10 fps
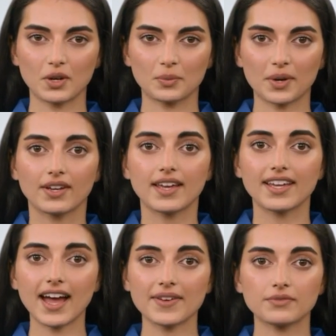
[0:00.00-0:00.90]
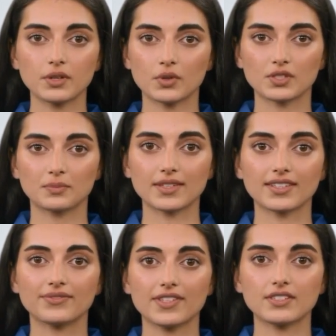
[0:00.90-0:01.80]
open and have no
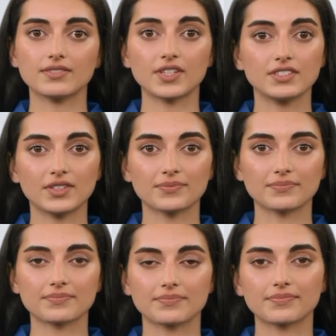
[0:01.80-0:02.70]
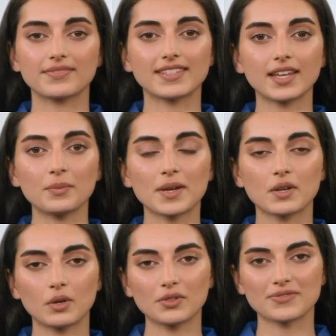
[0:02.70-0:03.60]
specific structure. Some may
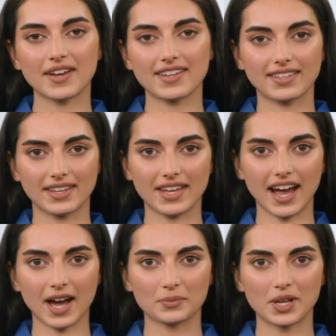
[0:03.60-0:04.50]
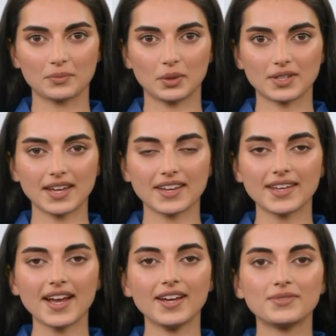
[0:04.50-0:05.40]
hold events in the app like
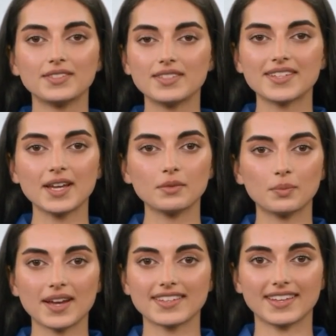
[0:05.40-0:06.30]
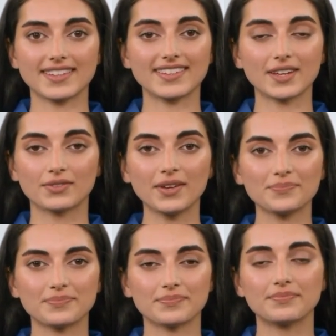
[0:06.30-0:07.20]
multi-lives, giveaways, etc.
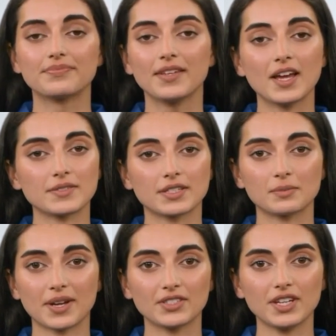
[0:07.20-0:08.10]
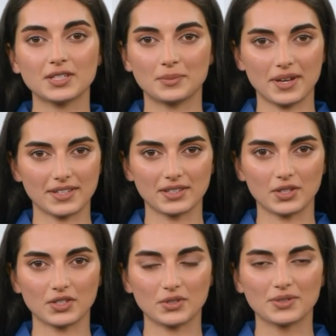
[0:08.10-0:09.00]
Others may just be a
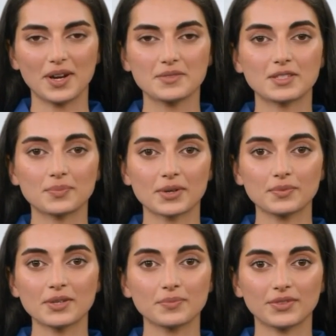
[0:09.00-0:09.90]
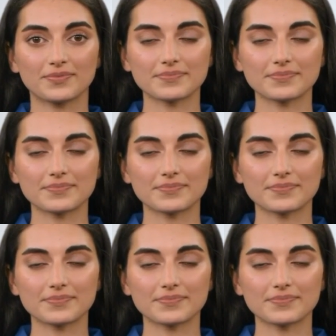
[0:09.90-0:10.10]
social club to meet people.